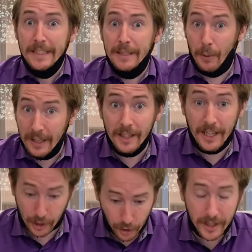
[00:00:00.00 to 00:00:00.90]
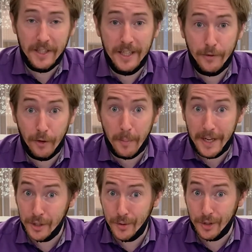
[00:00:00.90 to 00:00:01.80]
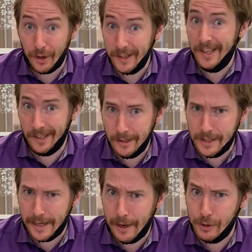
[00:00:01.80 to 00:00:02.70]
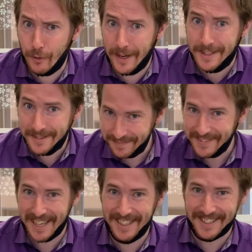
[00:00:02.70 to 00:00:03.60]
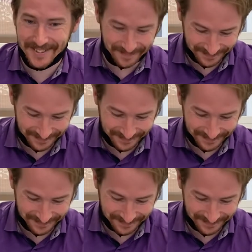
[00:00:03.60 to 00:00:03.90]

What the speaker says: Well, according to this front page news story, it looks like I was right. Take a listen.